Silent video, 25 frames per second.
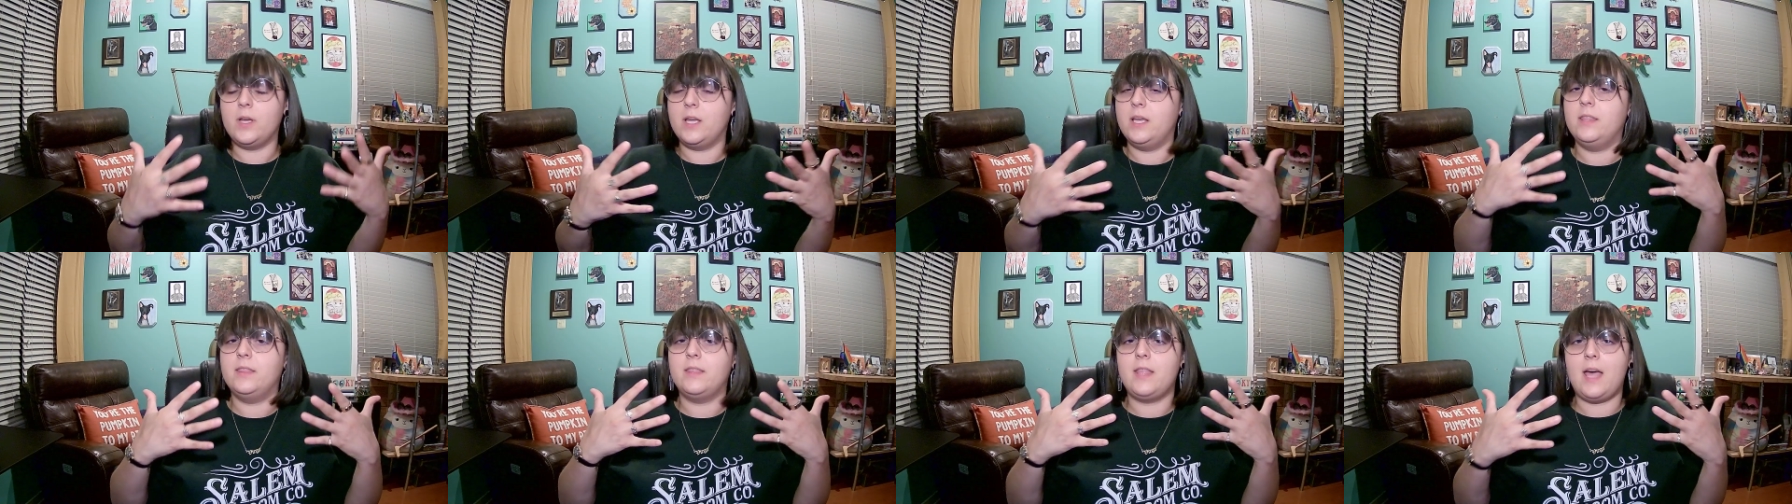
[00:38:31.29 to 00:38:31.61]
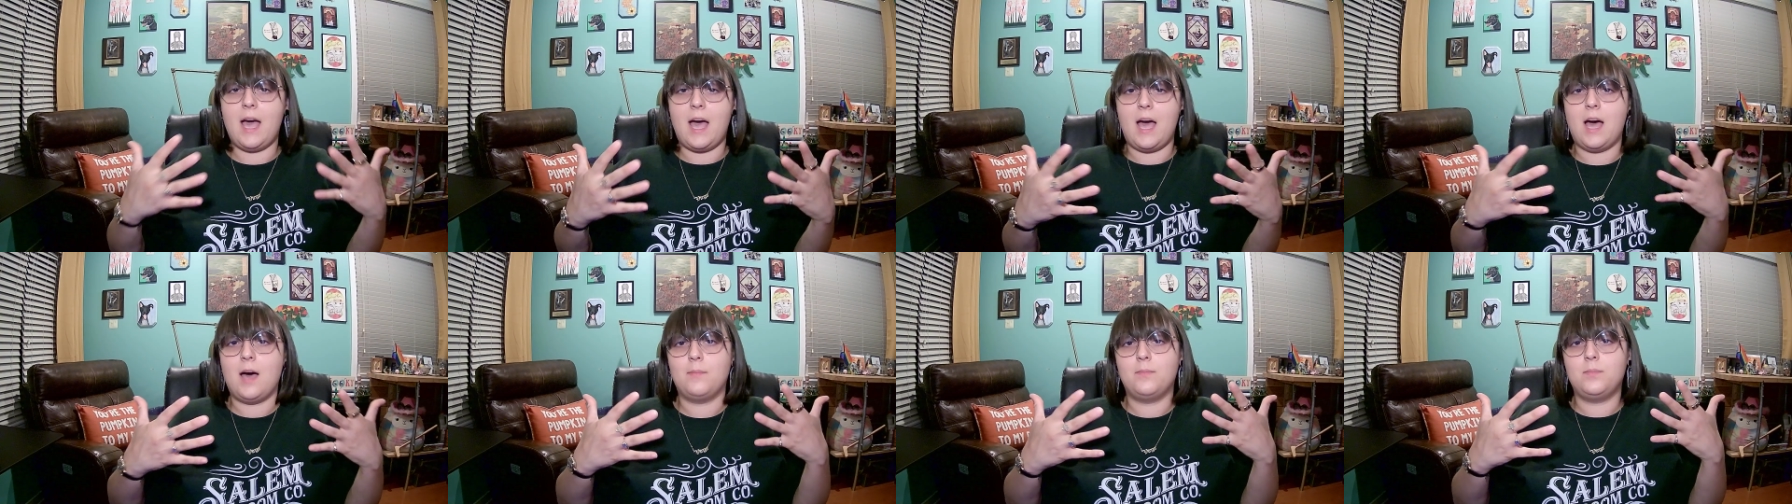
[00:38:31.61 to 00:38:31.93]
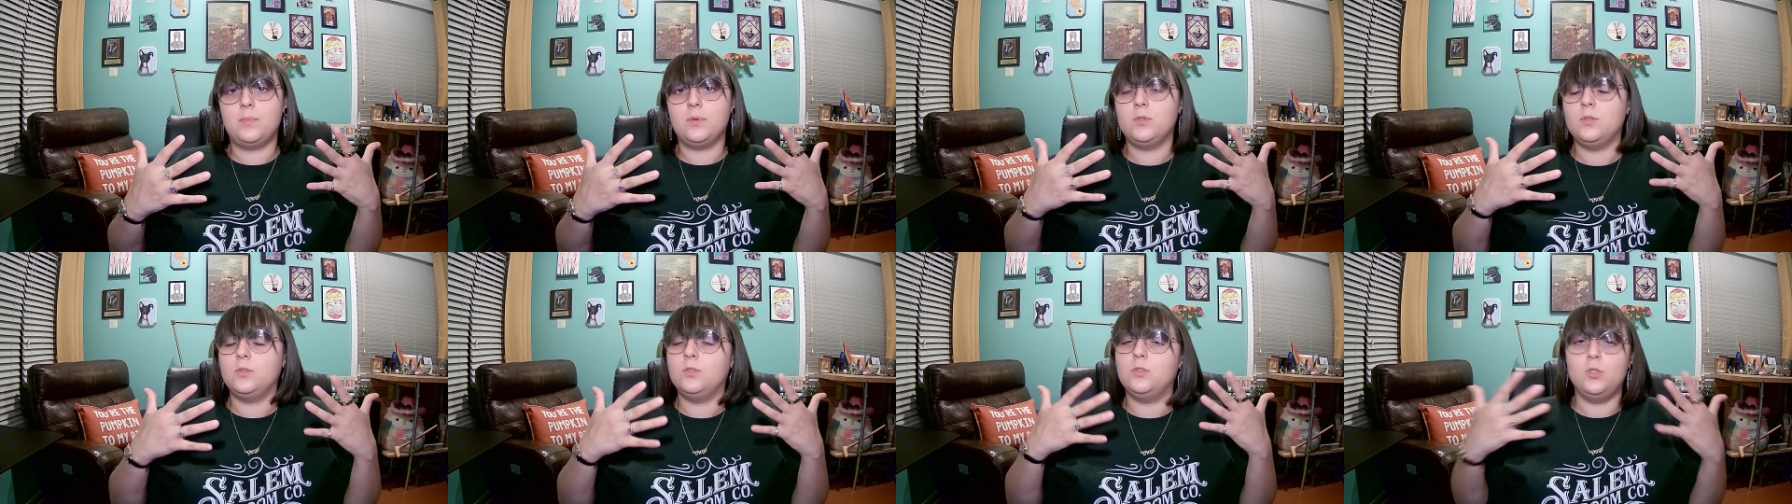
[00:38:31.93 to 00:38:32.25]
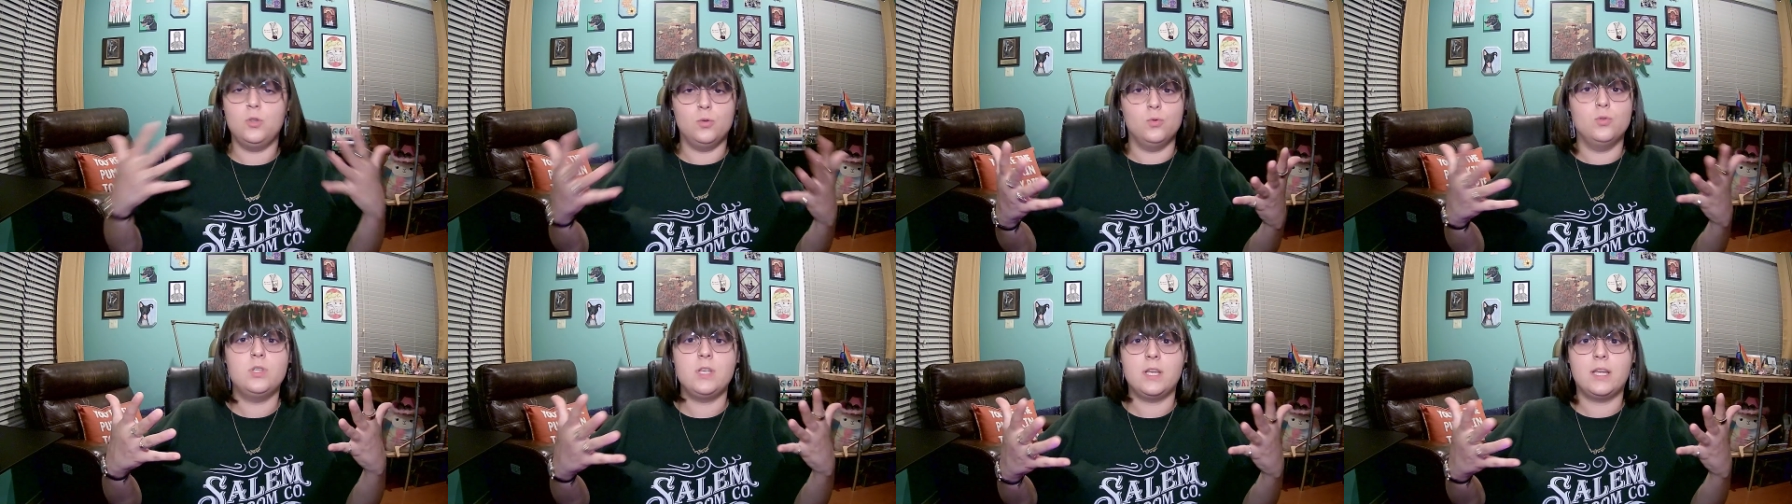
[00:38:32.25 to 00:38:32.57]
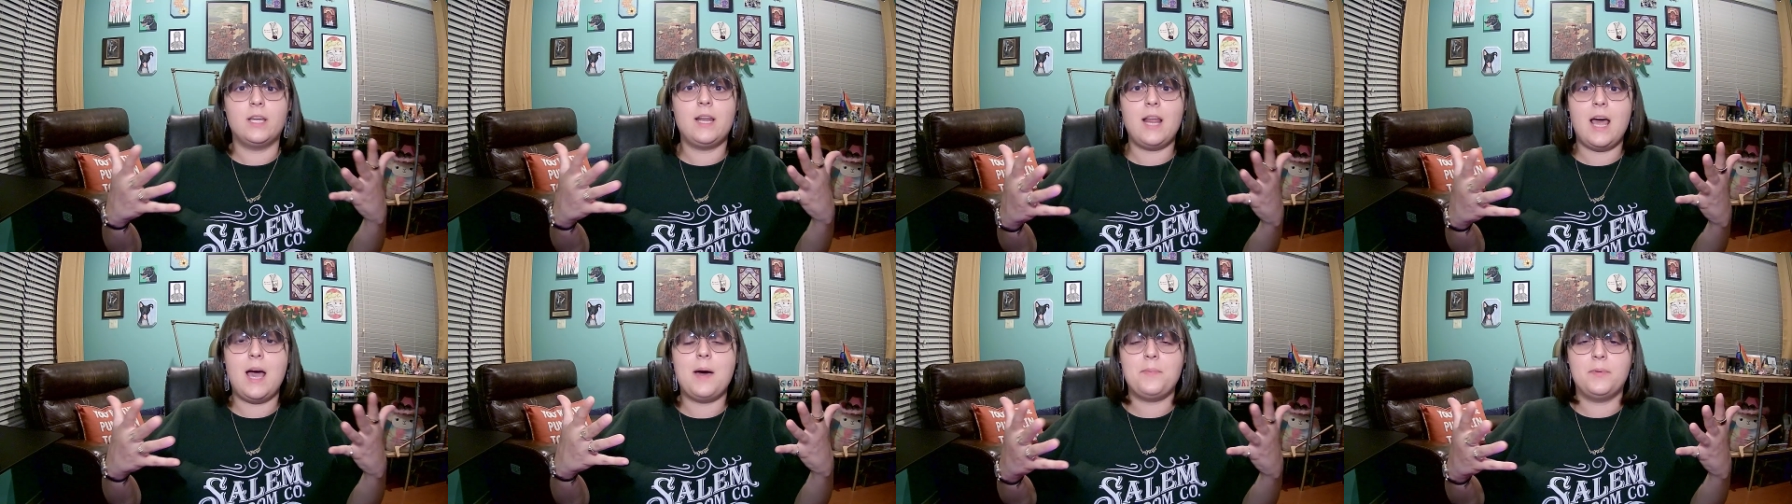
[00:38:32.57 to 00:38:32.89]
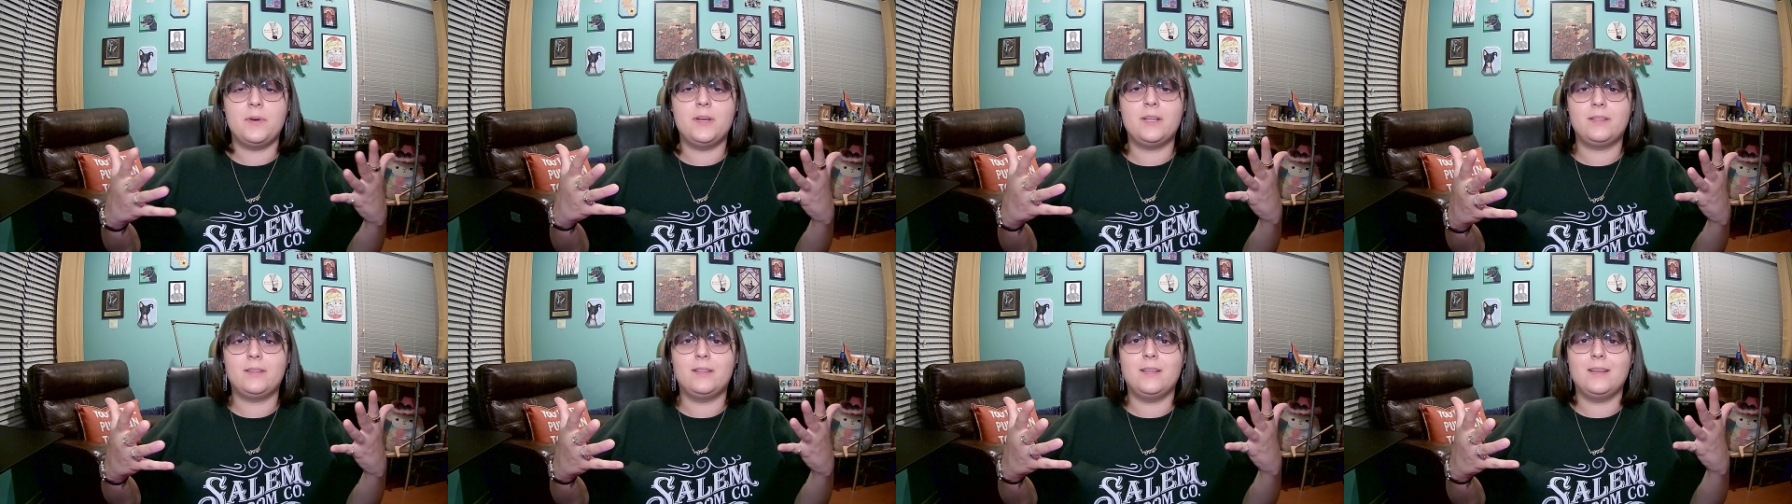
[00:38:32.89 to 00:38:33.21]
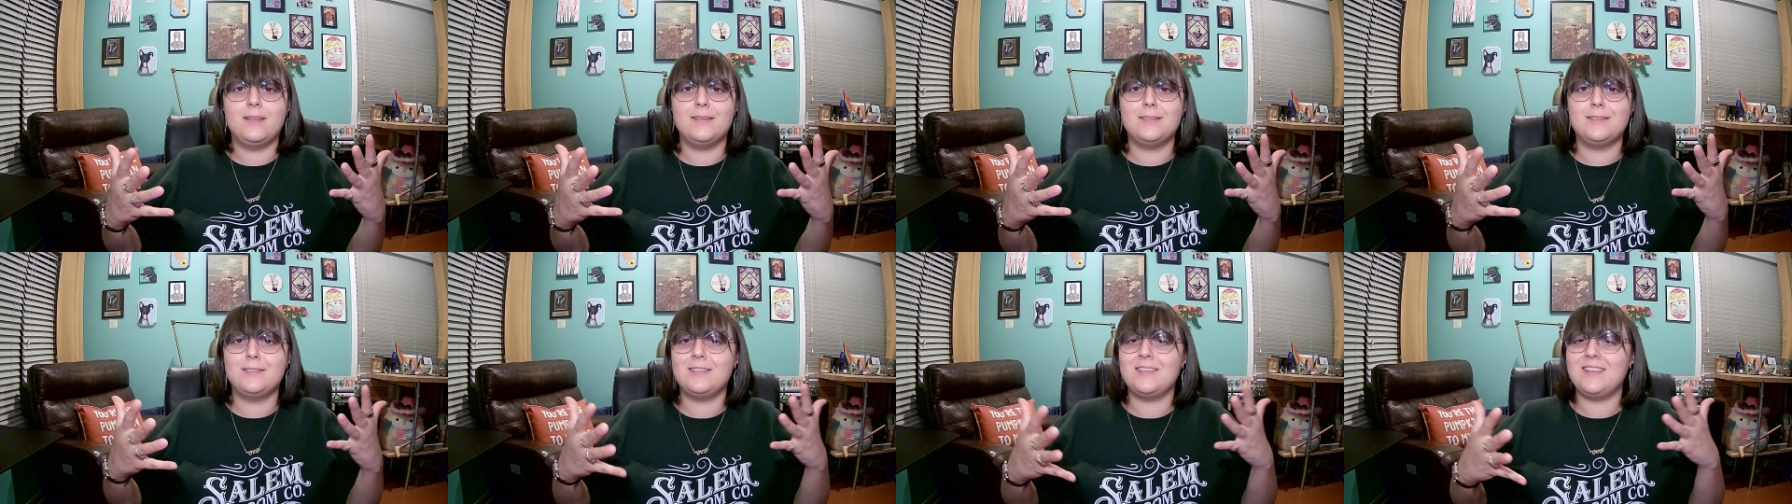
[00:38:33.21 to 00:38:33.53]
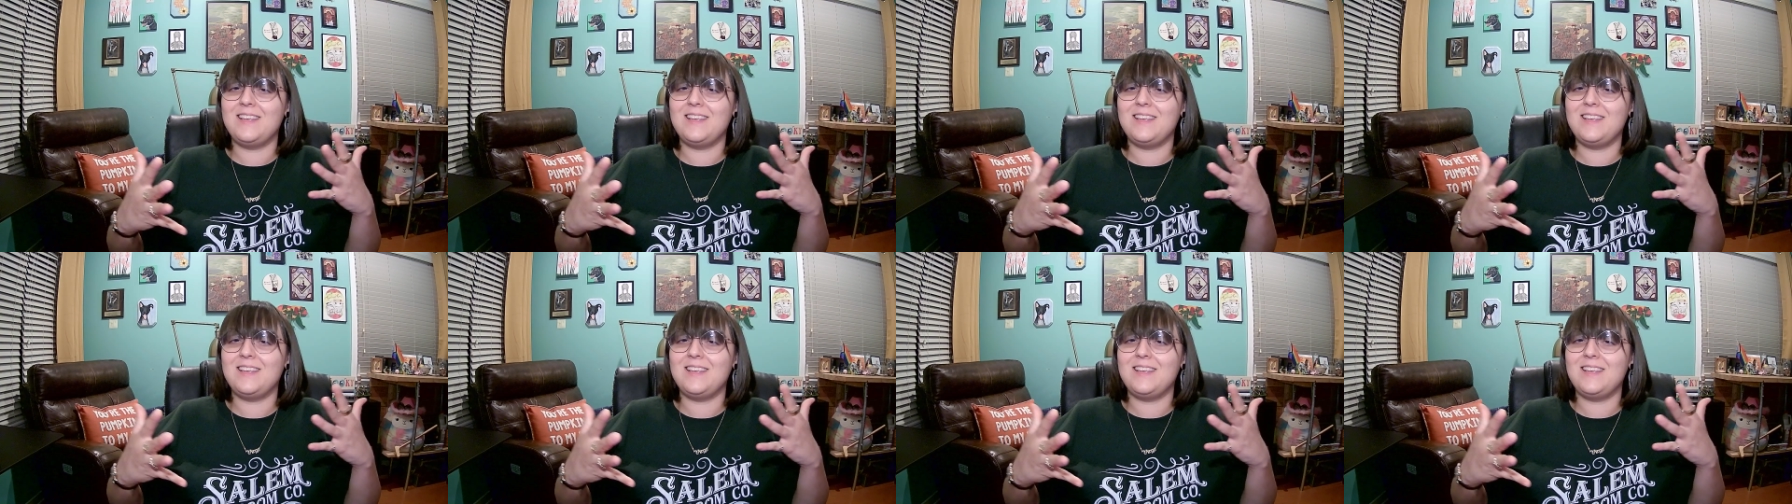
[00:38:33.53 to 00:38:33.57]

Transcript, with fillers: in the app using an app like this,